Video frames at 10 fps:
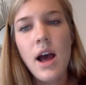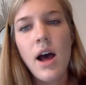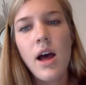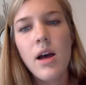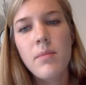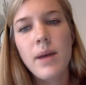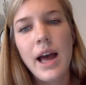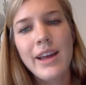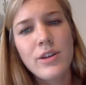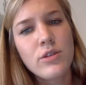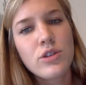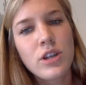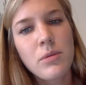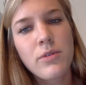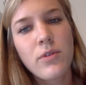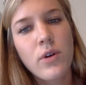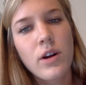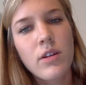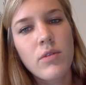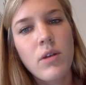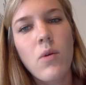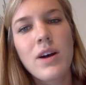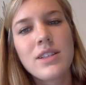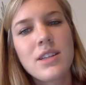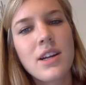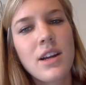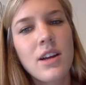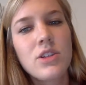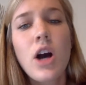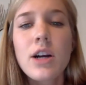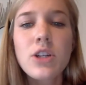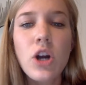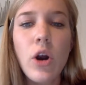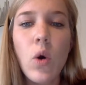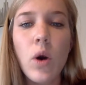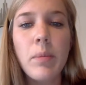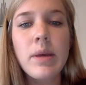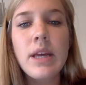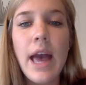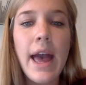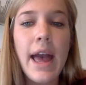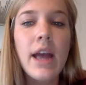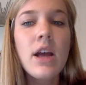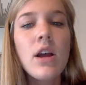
I usually, before requesting a doctor or PA